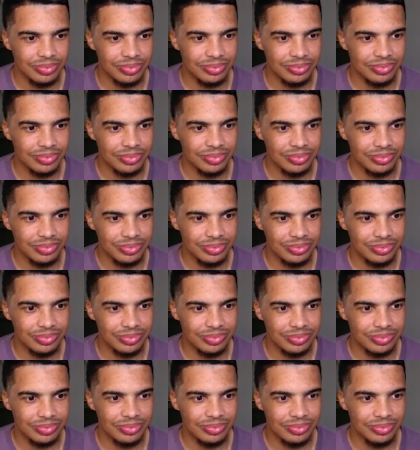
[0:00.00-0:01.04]

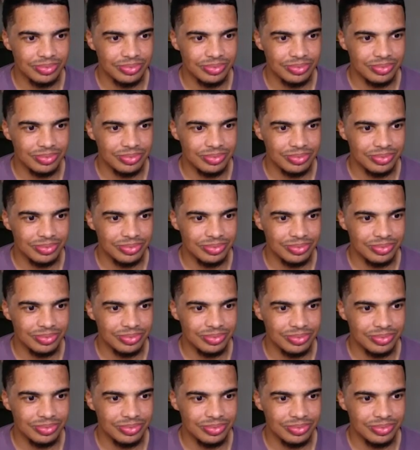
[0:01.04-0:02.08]

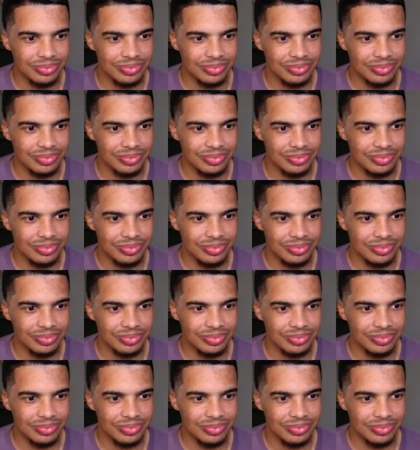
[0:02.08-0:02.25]
(silent)